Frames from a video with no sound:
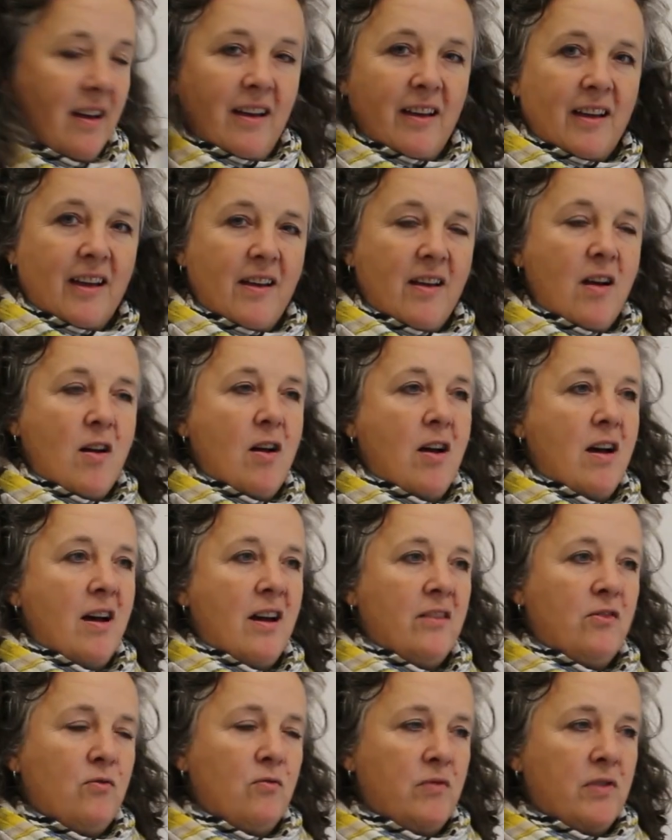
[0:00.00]
Yeah,
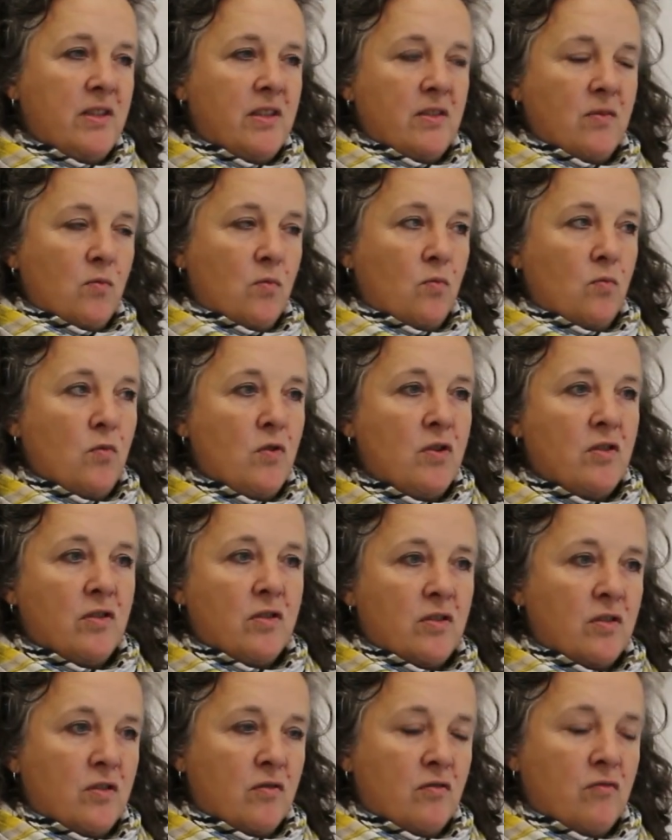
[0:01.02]
I'd always
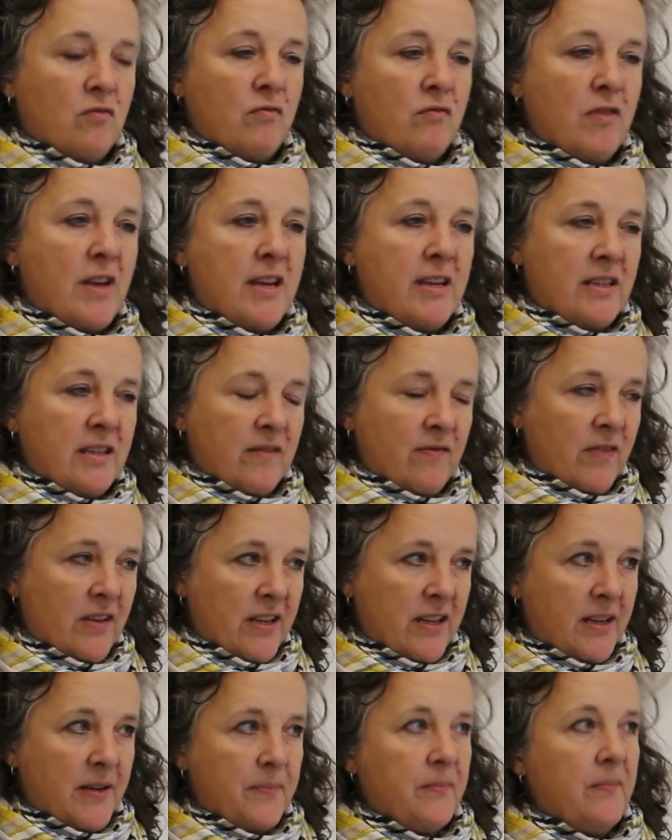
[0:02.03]
worked
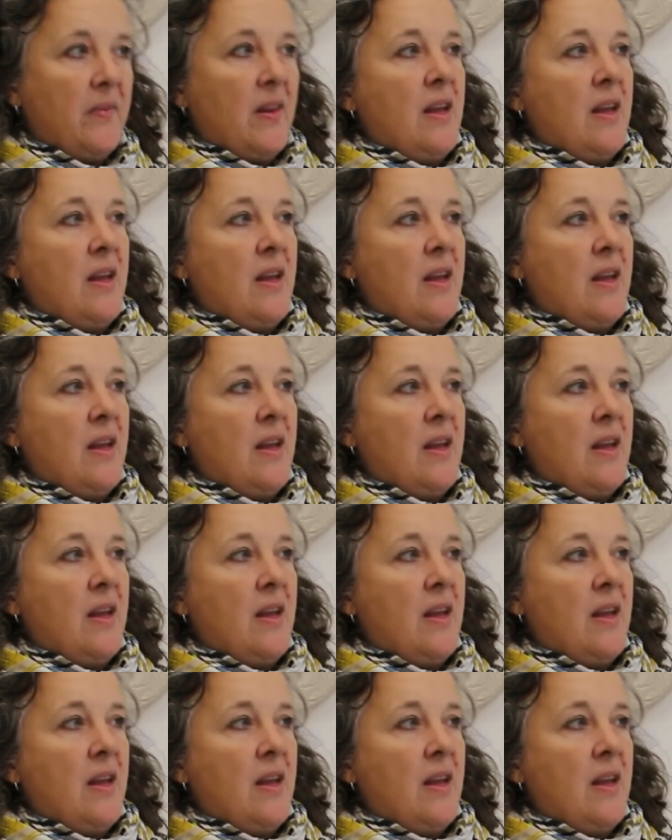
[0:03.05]
creatively